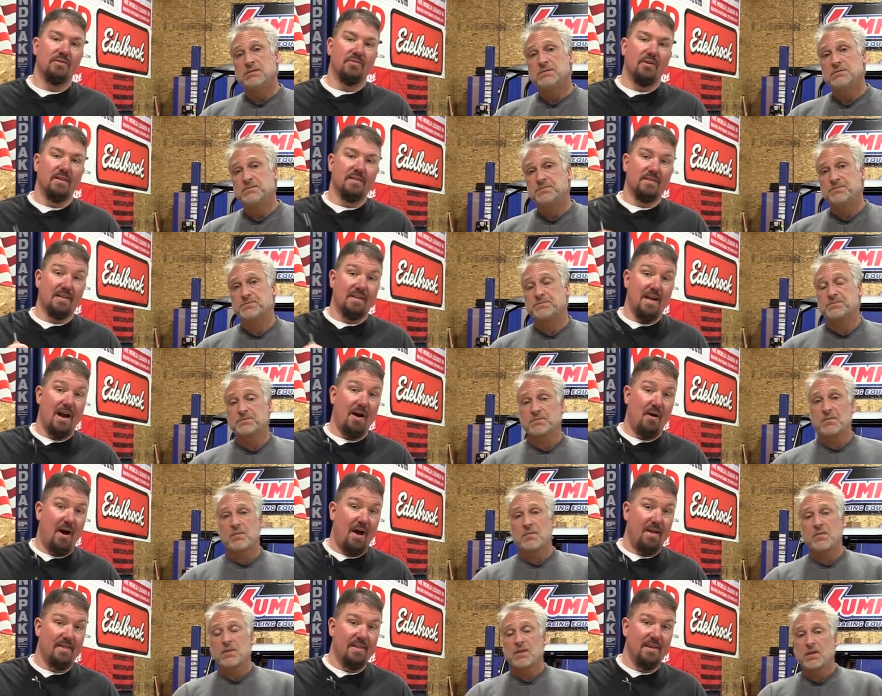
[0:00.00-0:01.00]
Speaker 1: interesting. Now
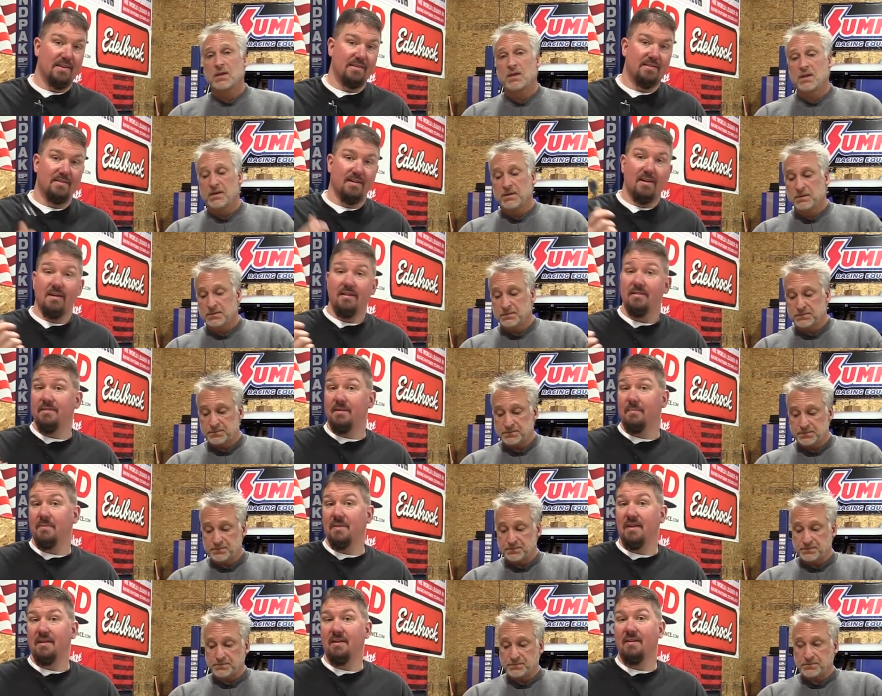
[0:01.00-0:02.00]
on this,
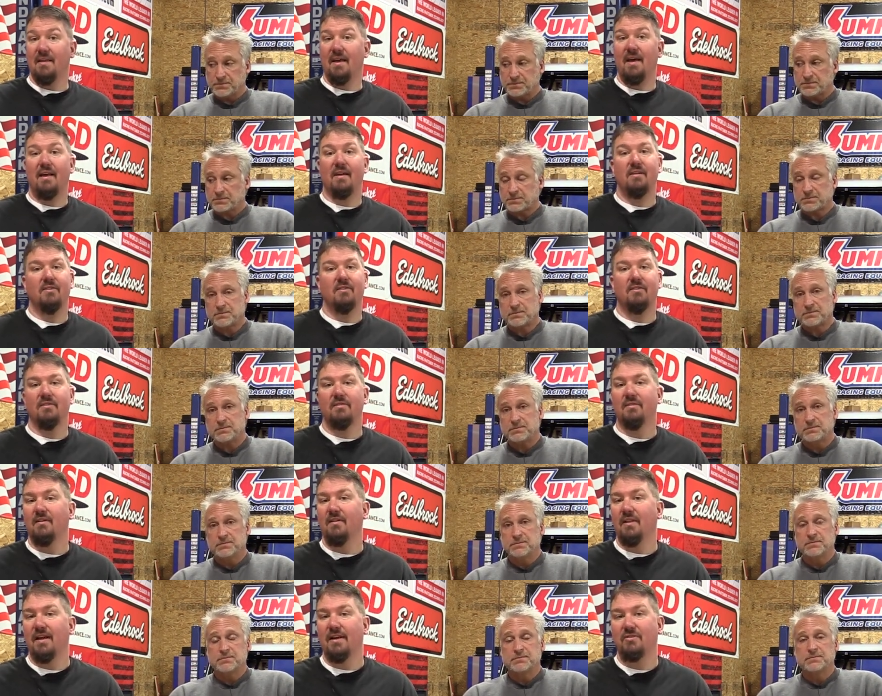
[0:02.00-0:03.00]
something that your
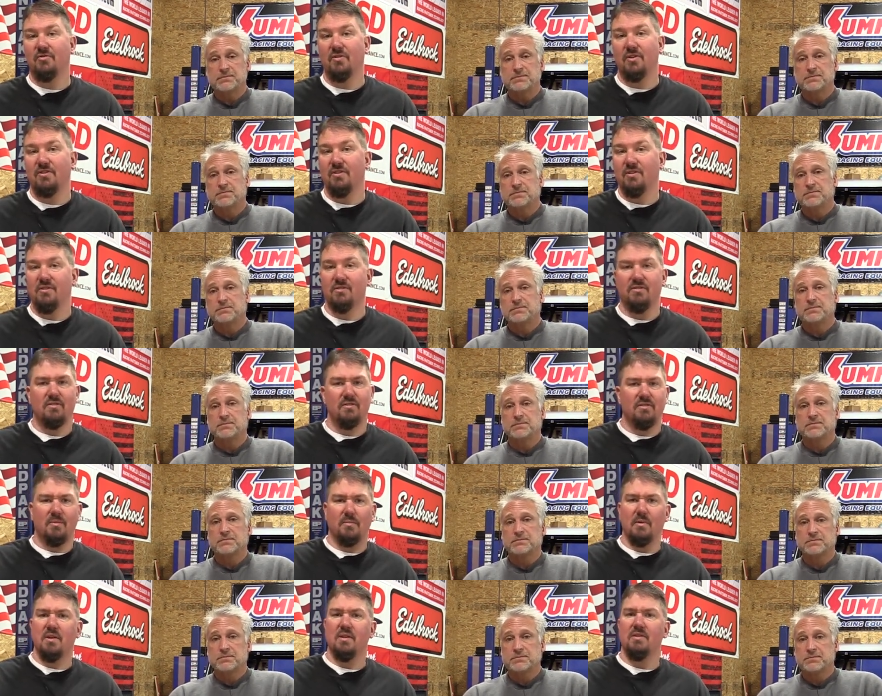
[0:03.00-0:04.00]
electricians or
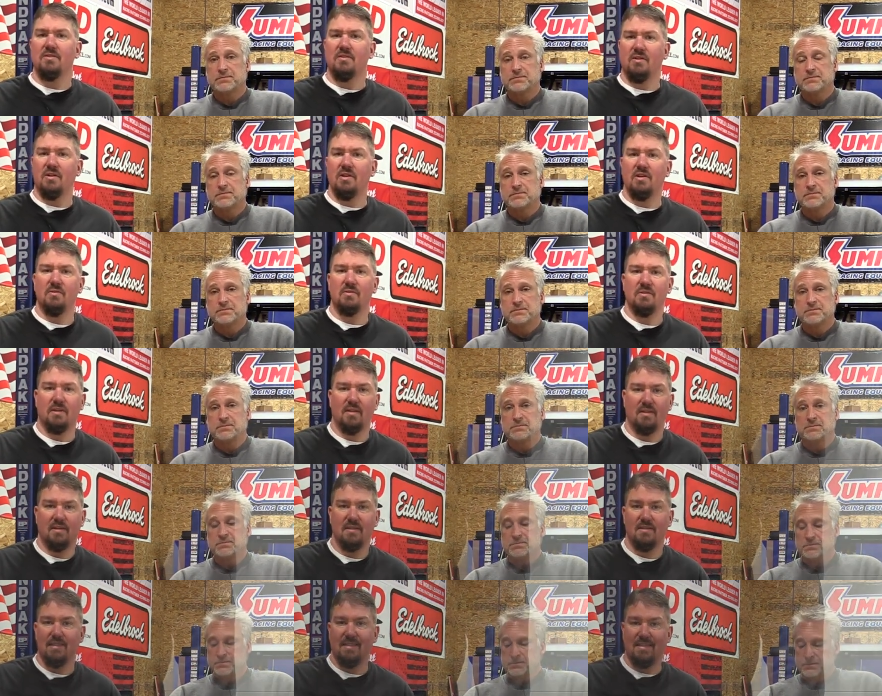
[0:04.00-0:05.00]
somebody is gonna use like this,